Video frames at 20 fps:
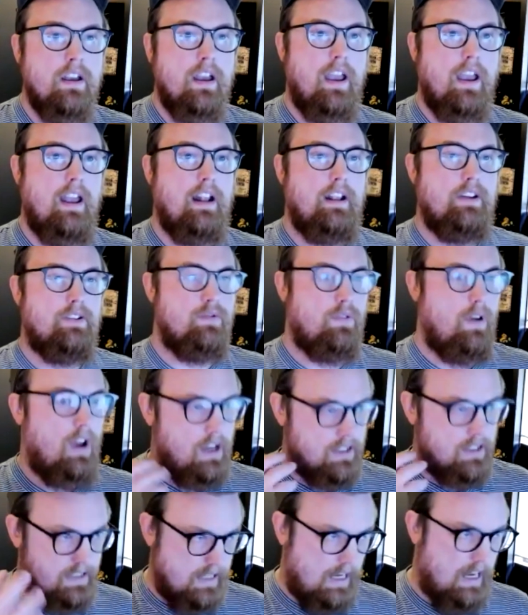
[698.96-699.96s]
and it
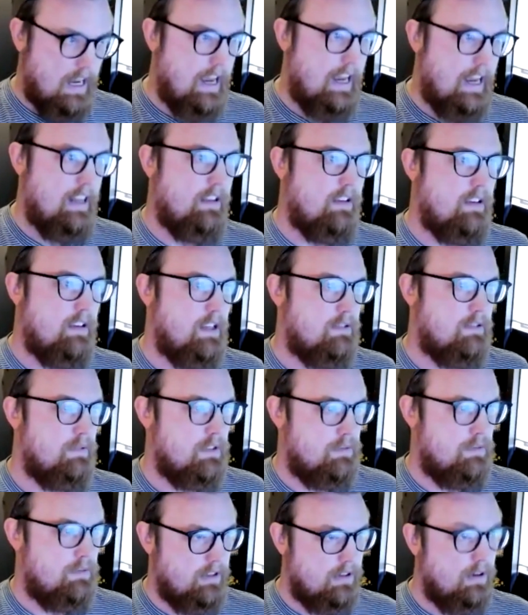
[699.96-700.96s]
draws the eye, and the
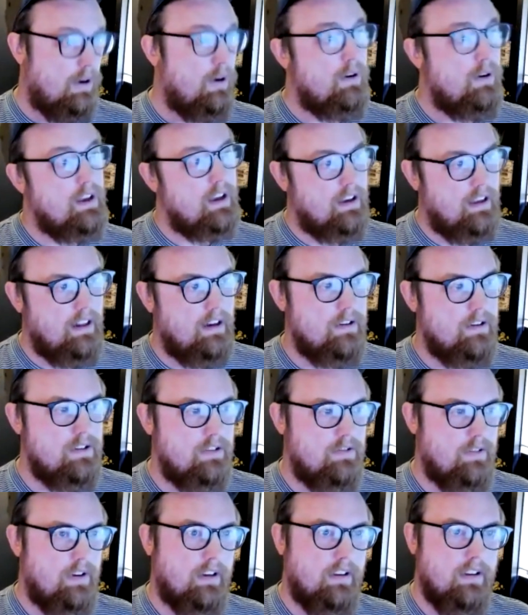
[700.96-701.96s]
customers really go, oh yeah, energy
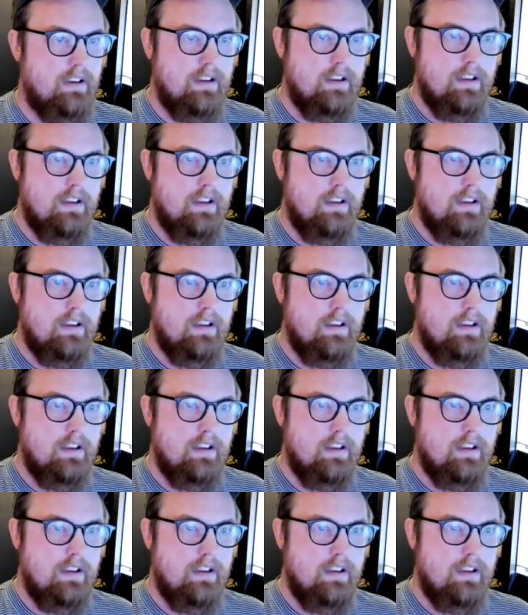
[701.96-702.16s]
drink.